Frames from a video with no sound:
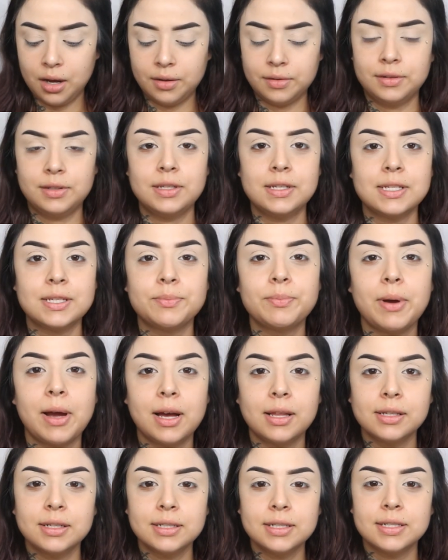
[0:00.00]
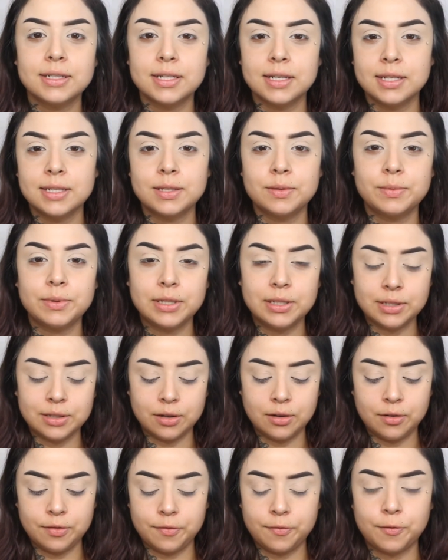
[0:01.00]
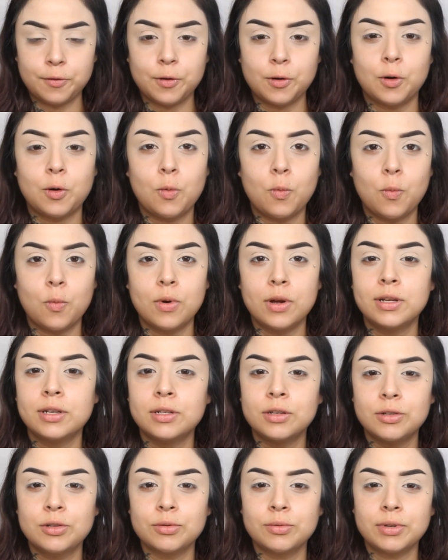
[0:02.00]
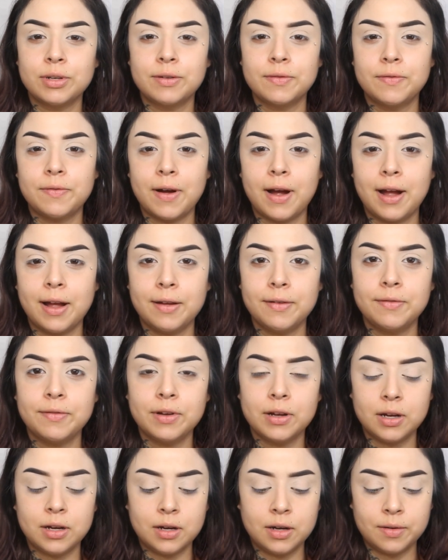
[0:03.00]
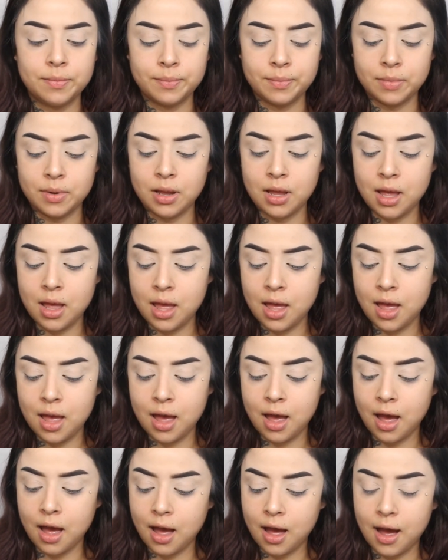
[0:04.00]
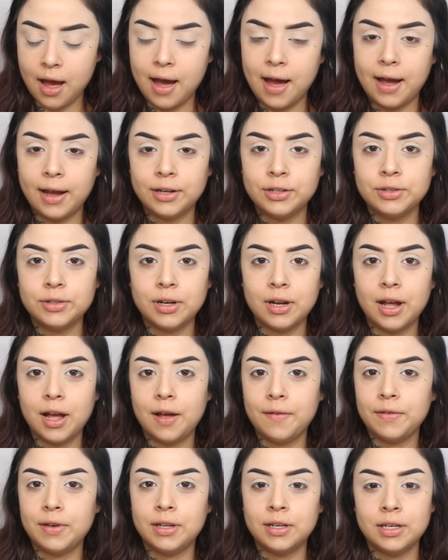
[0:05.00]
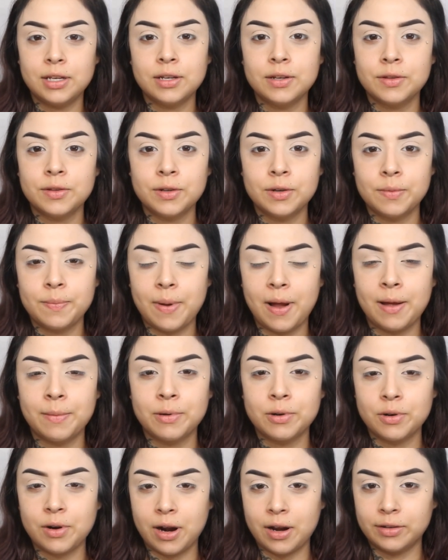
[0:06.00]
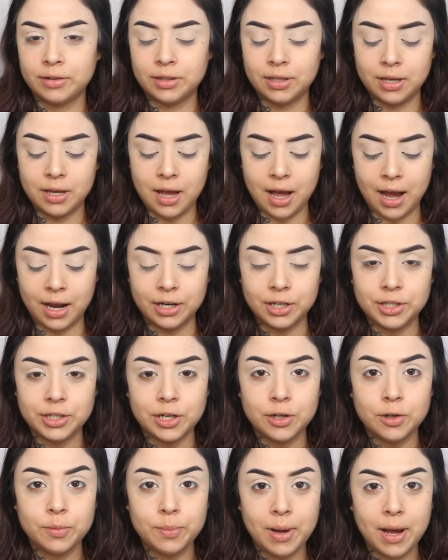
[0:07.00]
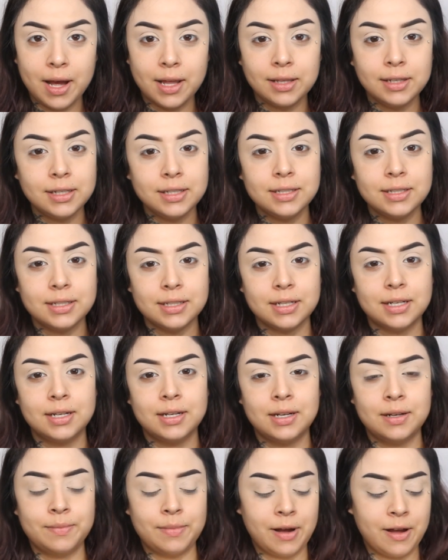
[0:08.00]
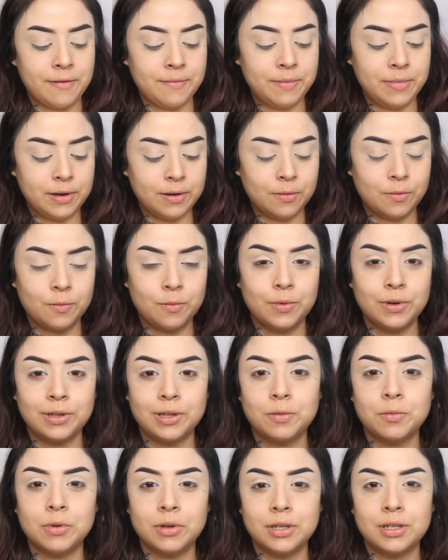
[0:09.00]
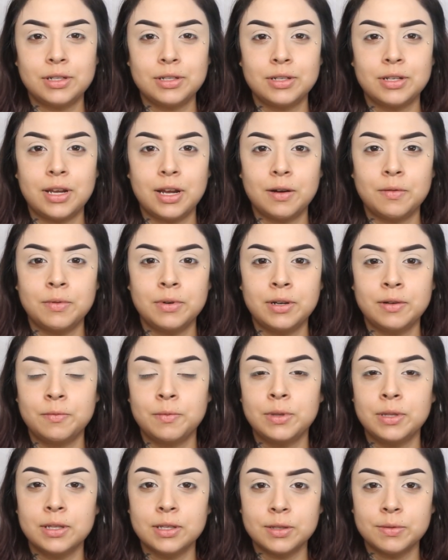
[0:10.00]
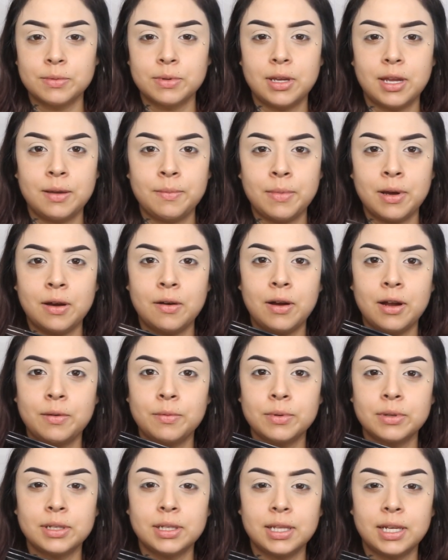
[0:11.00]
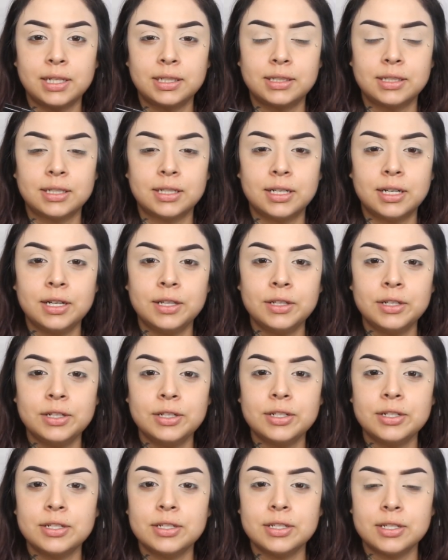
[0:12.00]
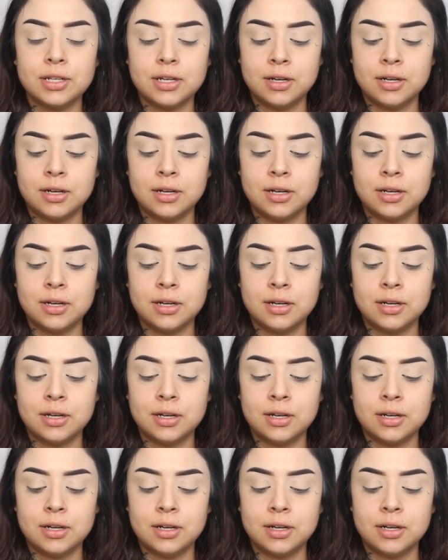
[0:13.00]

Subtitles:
This palette does retail for $125. I do not have any other Pat McGrath eyeshadow palette. I've been really wanting to get one, and when this one came out, I really liked the colors.